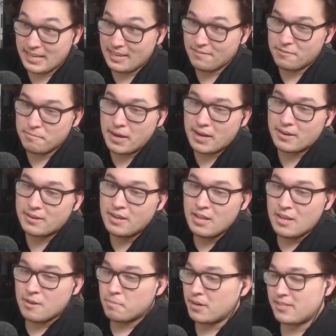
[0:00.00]
even better,
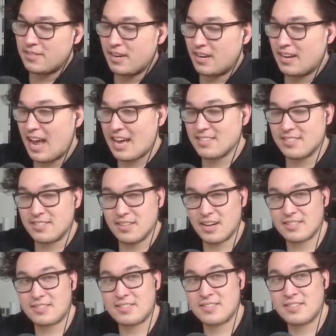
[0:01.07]
but it's not as
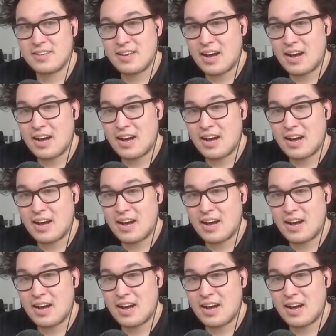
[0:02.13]
nuts.